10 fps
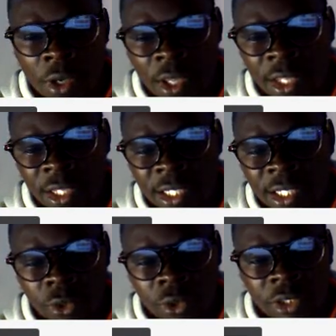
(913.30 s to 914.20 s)
Then that
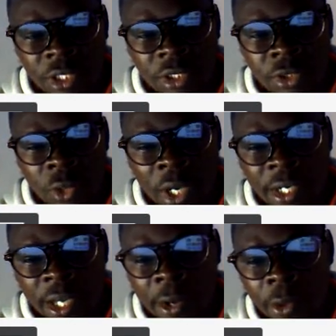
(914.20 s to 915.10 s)
content, you add
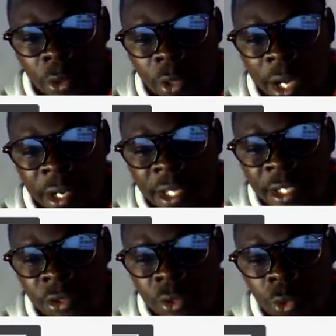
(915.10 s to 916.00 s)
a row, and that
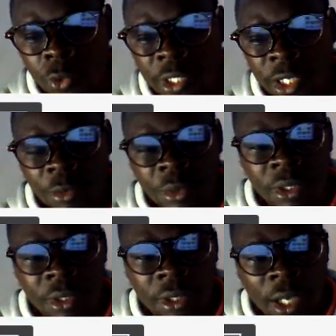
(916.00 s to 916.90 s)
row will now be
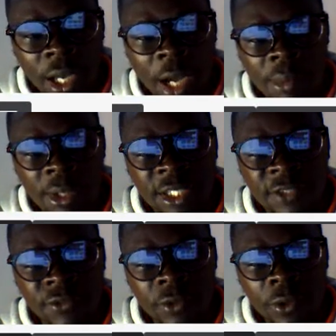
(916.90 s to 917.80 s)
a place
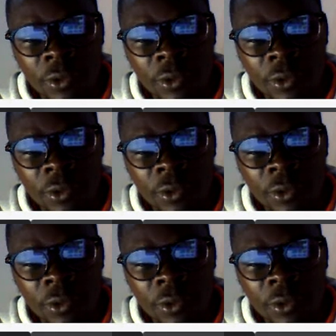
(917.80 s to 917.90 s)
for,